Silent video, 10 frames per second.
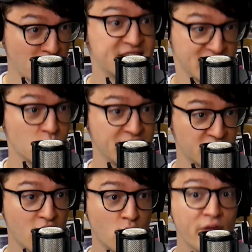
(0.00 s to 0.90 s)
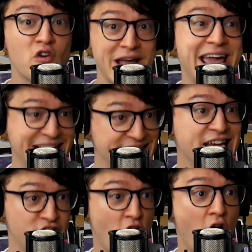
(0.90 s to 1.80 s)
out 6 weeks ago, going for
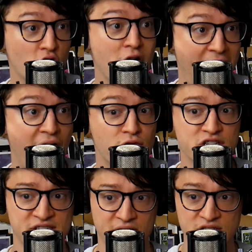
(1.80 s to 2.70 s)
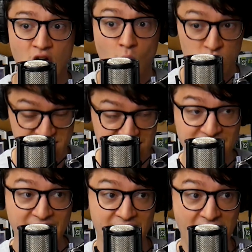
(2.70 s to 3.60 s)
$18 average sales. We're
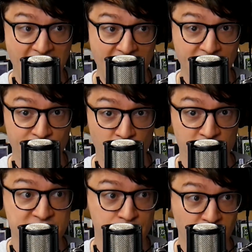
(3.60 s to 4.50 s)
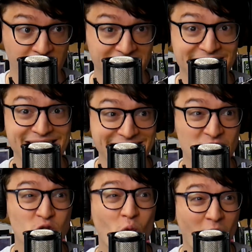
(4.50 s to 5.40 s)
seeing a high for this book
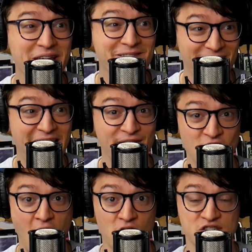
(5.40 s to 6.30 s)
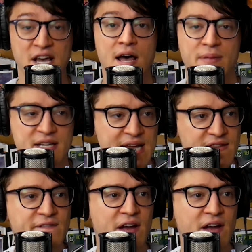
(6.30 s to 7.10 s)
hitting $25 because at the